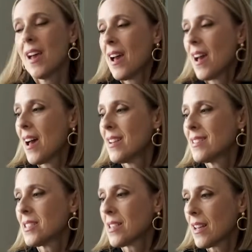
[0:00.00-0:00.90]
and
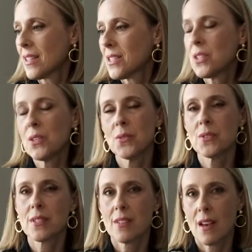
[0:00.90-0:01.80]
decided to use
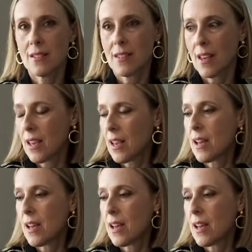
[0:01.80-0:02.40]
a size 8,